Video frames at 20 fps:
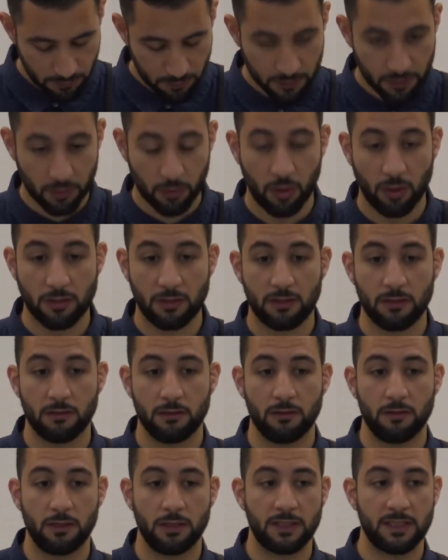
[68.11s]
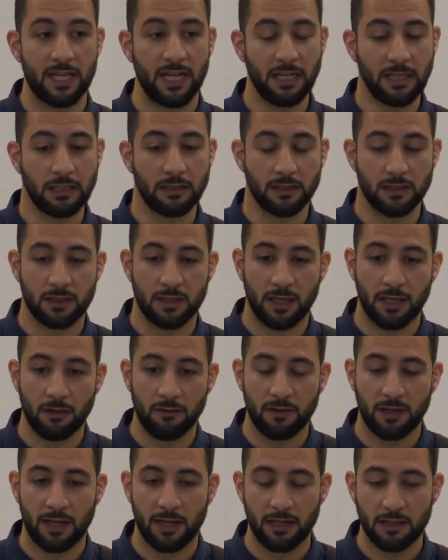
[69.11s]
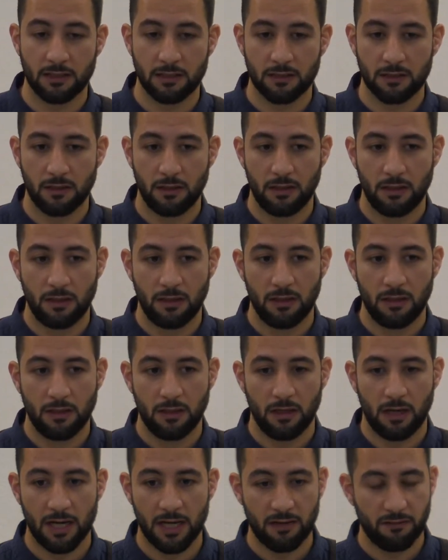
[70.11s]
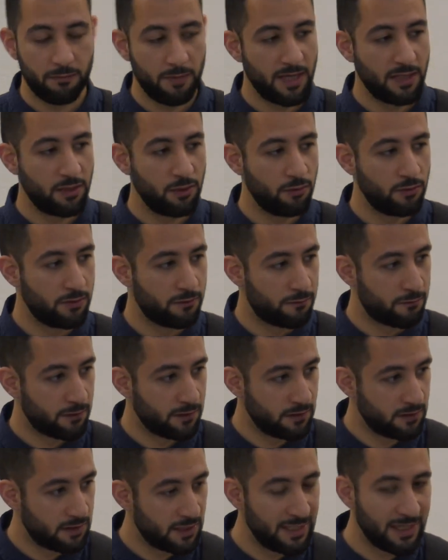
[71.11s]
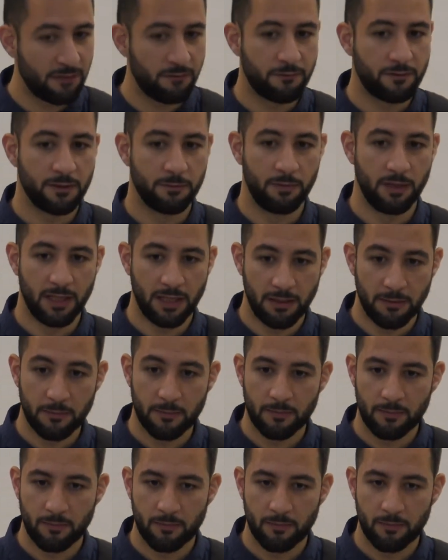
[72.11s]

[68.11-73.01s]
So God is telling us now that I have made you different, inevitably,